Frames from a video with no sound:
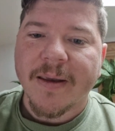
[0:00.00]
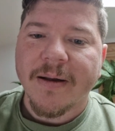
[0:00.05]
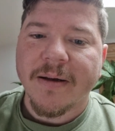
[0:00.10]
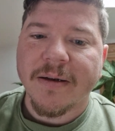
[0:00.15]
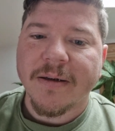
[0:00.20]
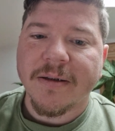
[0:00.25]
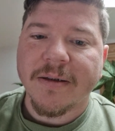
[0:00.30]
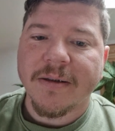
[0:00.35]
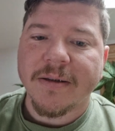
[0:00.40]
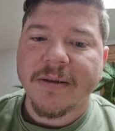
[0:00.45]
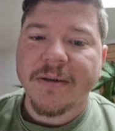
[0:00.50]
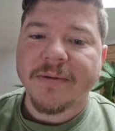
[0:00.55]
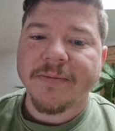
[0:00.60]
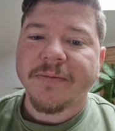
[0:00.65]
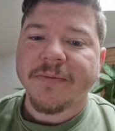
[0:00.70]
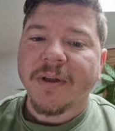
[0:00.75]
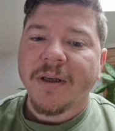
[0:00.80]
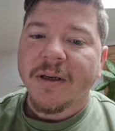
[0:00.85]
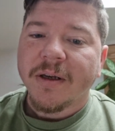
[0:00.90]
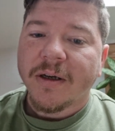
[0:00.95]
uh,
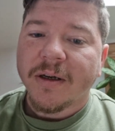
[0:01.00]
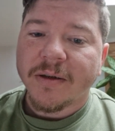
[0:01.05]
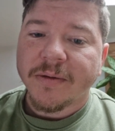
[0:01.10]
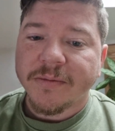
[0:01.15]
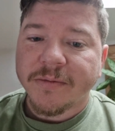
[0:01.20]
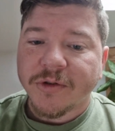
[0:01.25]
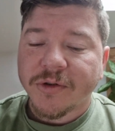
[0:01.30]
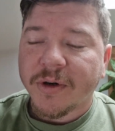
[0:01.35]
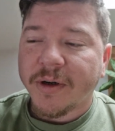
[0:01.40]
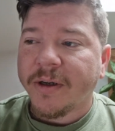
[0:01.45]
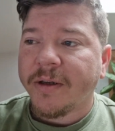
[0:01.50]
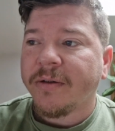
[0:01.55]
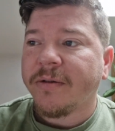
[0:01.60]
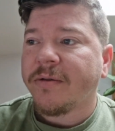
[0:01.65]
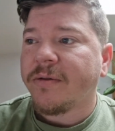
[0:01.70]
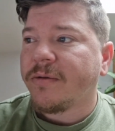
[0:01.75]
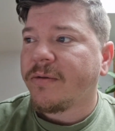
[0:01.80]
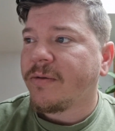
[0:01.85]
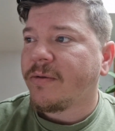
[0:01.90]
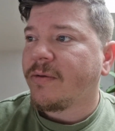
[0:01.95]
I'm trying
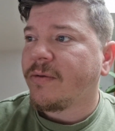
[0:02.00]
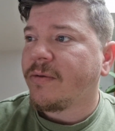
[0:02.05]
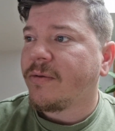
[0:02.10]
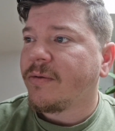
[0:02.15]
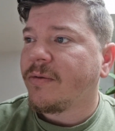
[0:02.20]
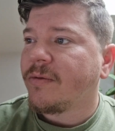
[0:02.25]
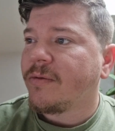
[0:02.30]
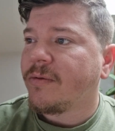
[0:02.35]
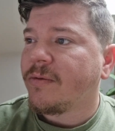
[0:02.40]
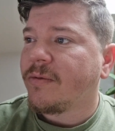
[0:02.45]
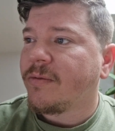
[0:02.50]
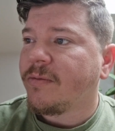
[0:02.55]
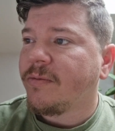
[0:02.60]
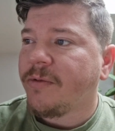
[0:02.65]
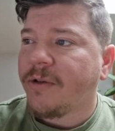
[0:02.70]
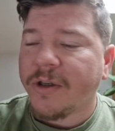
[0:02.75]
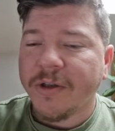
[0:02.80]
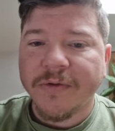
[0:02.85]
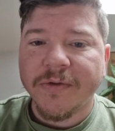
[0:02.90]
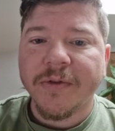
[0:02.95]
to
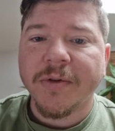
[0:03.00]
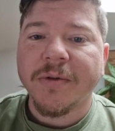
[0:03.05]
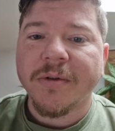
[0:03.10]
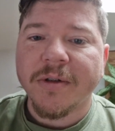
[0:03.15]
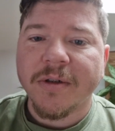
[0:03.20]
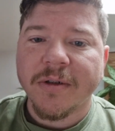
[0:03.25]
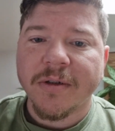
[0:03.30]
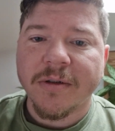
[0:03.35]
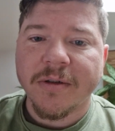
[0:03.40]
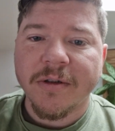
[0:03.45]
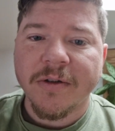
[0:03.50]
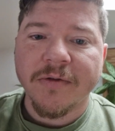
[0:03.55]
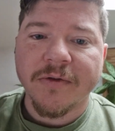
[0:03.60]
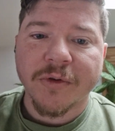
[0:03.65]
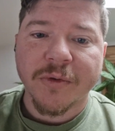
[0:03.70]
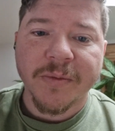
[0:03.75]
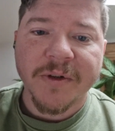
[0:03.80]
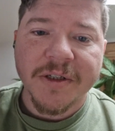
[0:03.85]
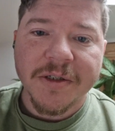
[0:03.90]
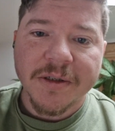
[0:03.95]
give you the
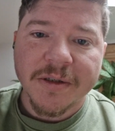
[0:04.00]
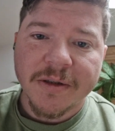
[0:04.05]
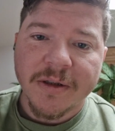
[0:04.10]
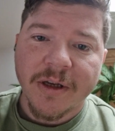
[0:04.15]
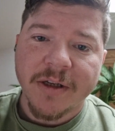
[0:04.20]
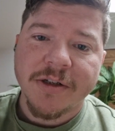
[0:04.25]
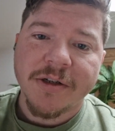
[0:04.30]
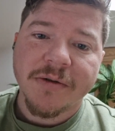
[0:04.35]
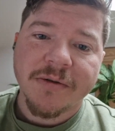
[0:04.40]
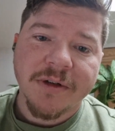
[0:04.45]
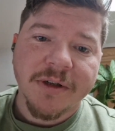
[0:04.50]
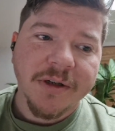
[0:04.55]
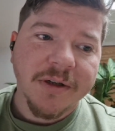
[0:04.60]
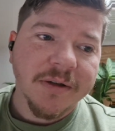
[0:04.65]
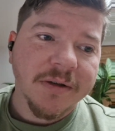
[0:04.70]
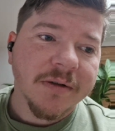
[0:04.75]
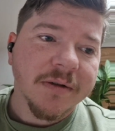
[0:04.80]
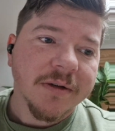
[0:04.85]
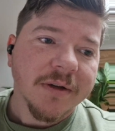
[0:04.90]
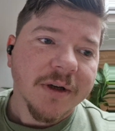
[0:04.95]
information that you
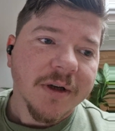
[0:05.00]
need